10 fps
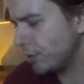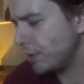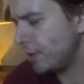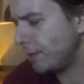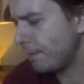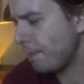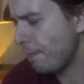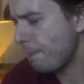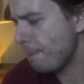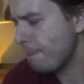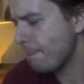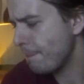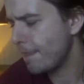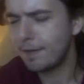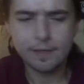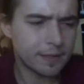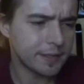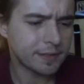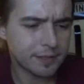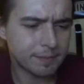Yeah. I
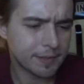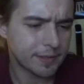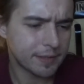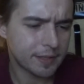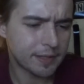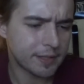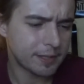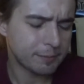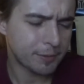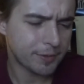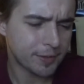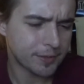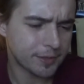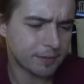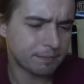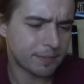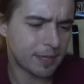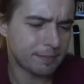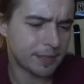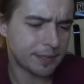guess that's about it. Any more thoughts on the
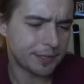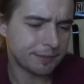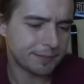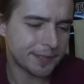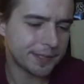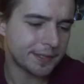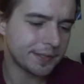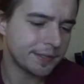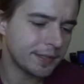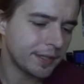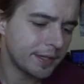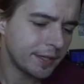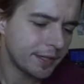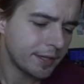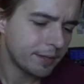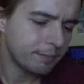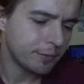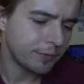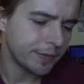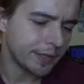Batman animated
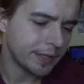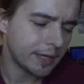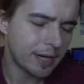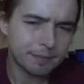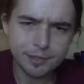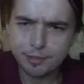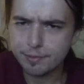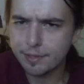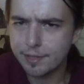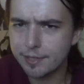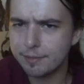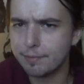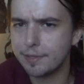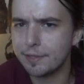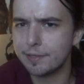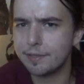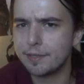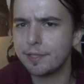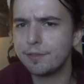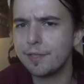movie? I'm not sure what the next one is.
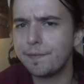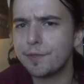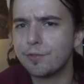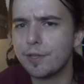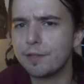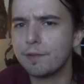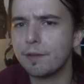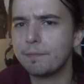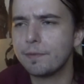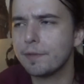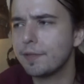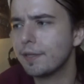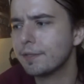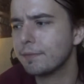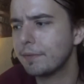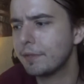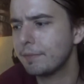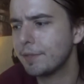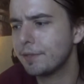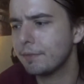They usually have a trailer up for the next one. I'm
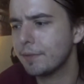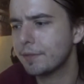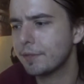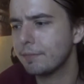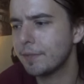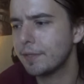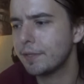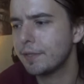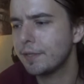not sure what it's going to be.